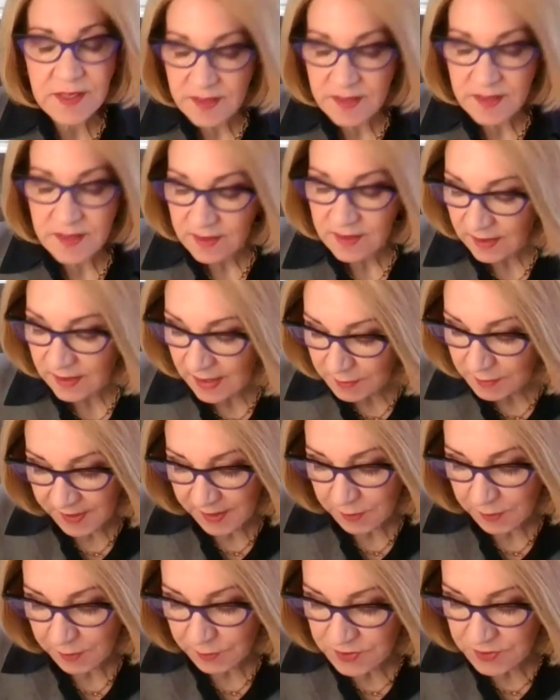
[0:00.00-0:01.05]
Great
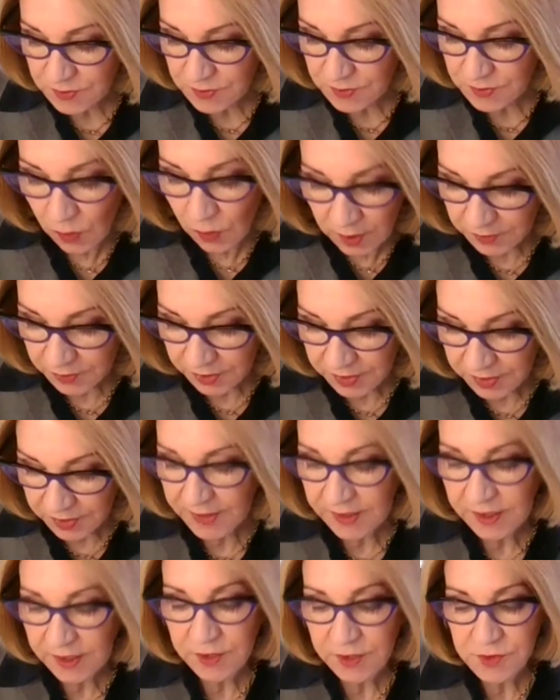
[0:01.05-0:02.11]
advice. An hour of
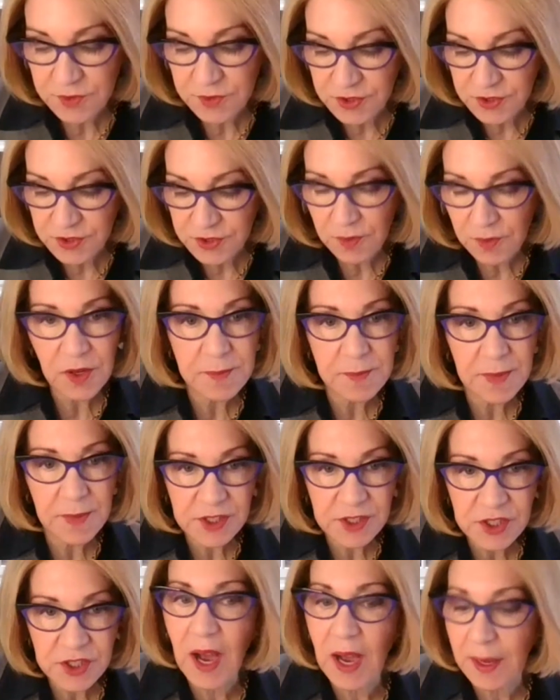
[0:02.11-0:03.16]
great advice.
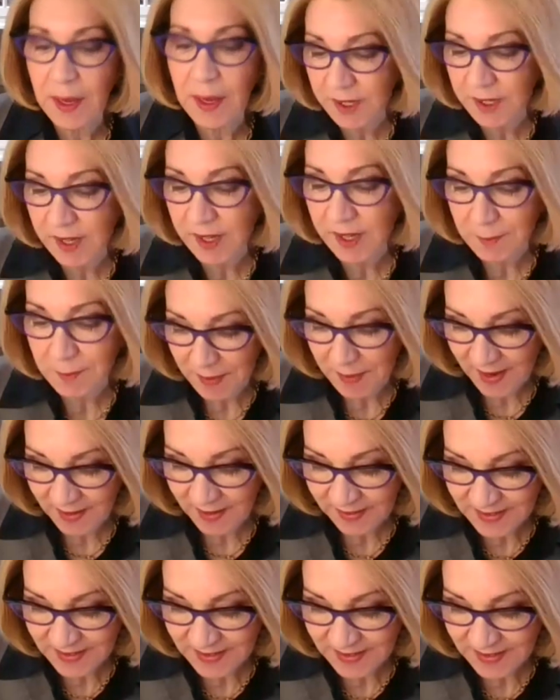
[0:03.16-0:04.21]
Emma, thank it was
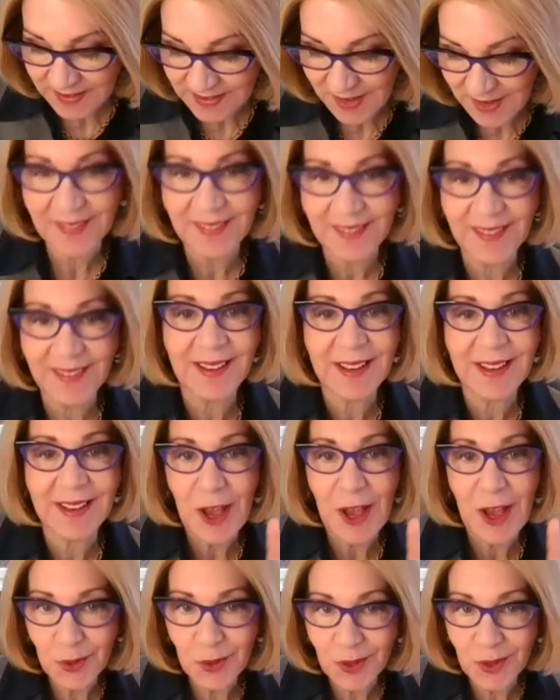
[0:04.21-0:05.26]
wonderful. Thank you so
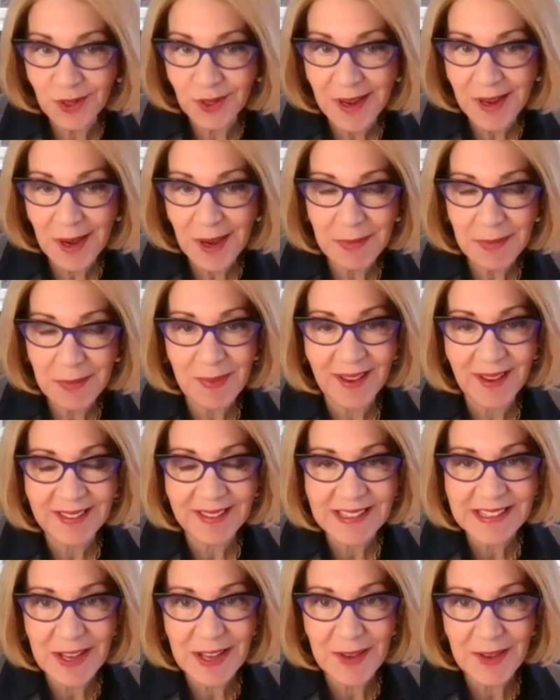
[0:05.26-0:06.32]
very much. I'm coming
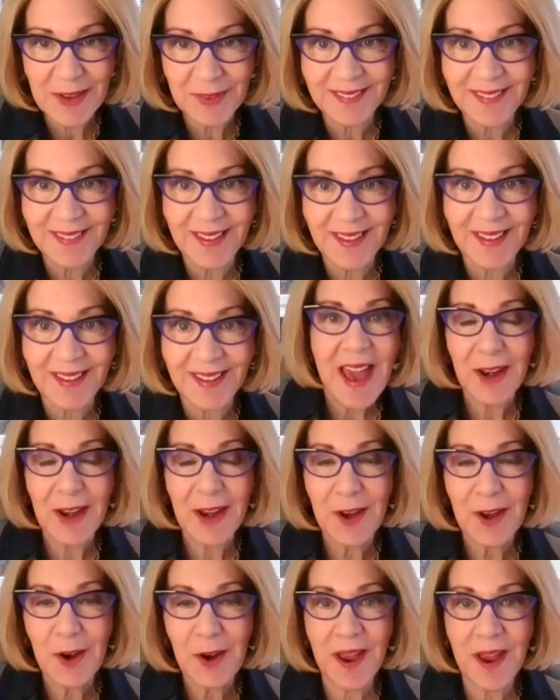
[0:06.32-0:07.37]
back at 7
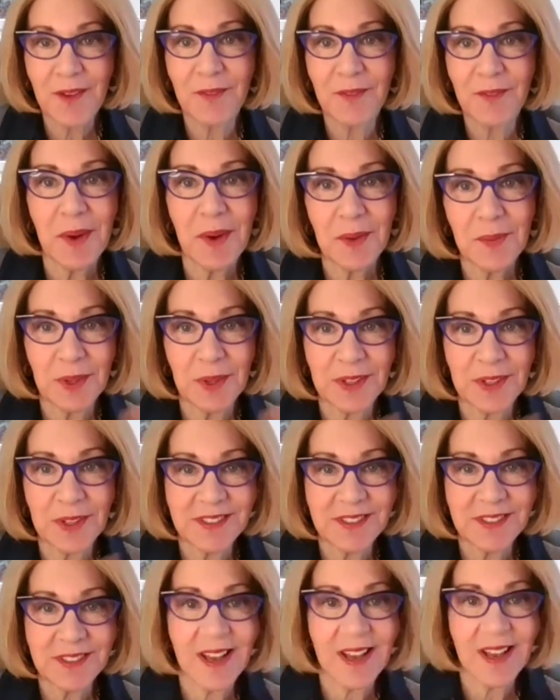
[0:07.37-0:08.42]
o'clock. You're coming
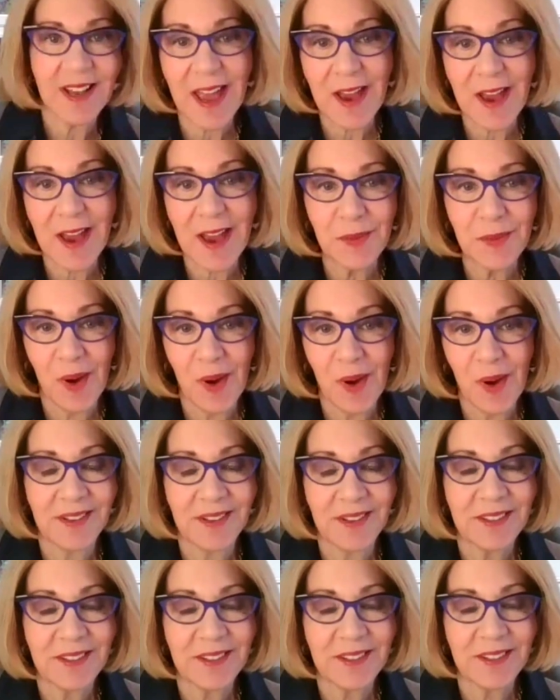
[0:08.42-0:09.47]
back at 7 o'clock.
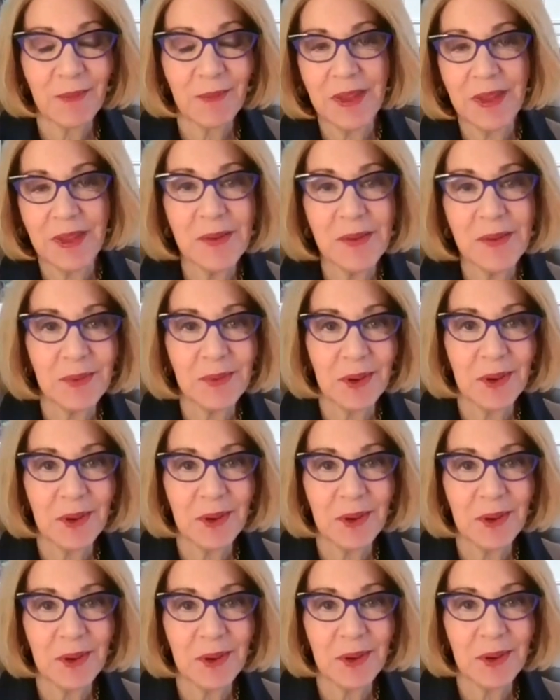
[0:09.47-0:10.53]
And I hope everyone will
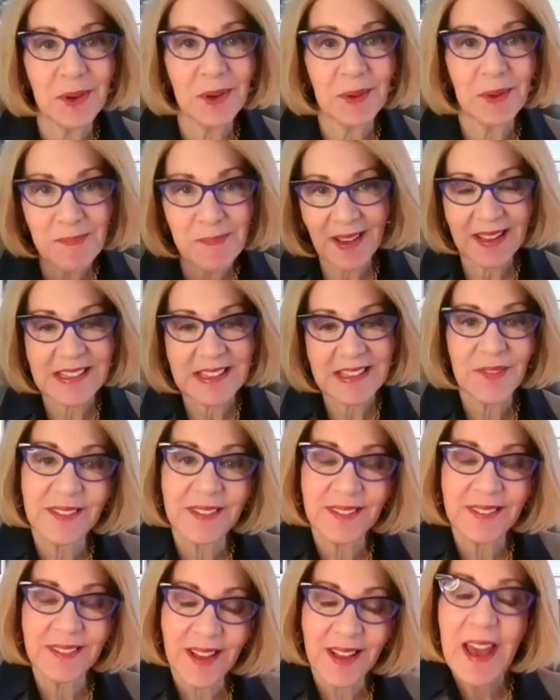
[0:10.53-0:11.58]
tell
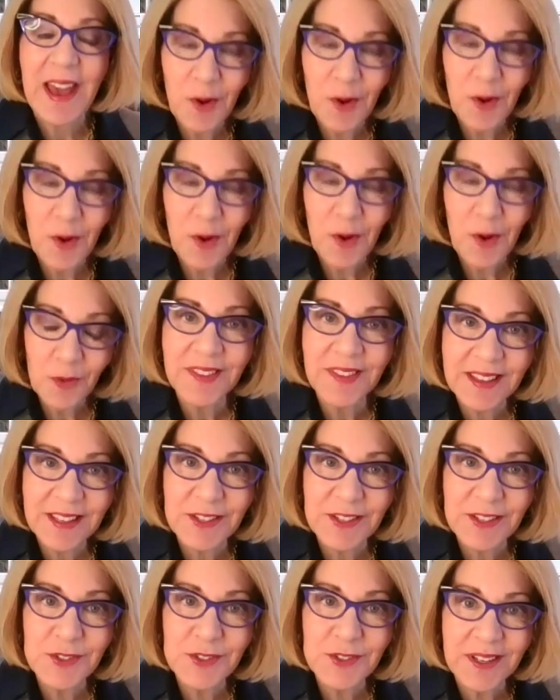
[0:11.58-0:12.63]
everyone that we will
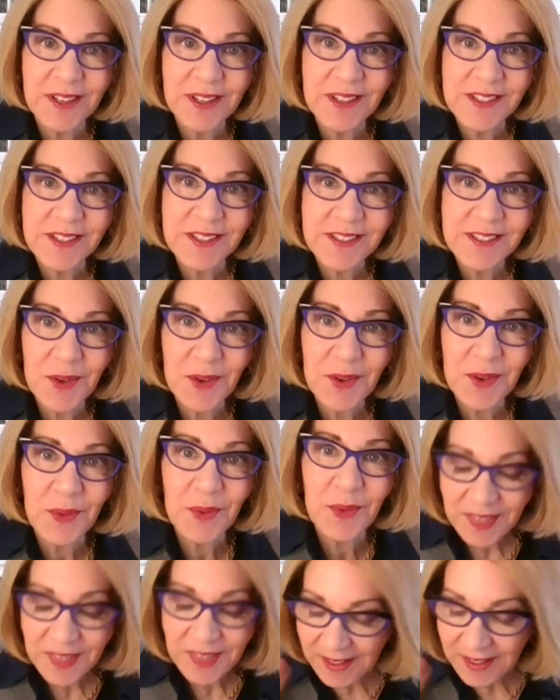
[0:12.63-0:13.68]
be back at 7
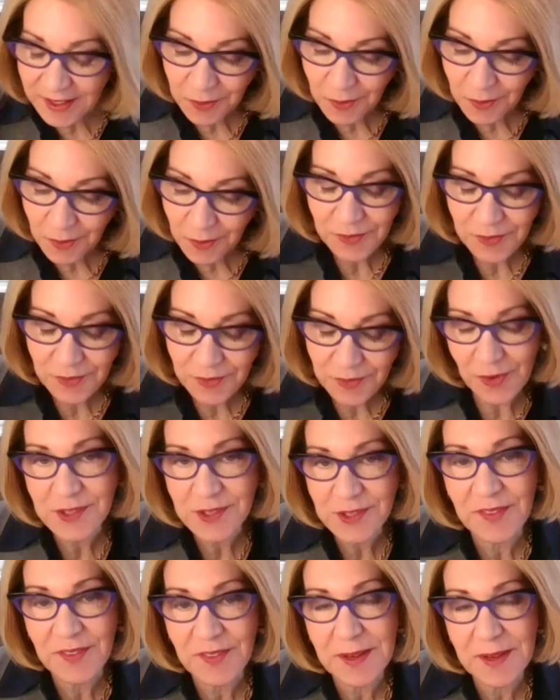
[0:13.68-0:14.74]
o'clock, and hopefully
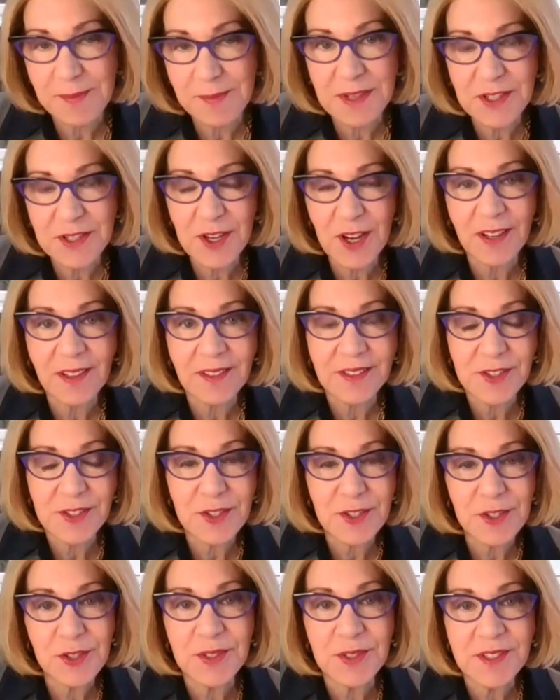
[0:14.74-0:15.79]
they can join us. So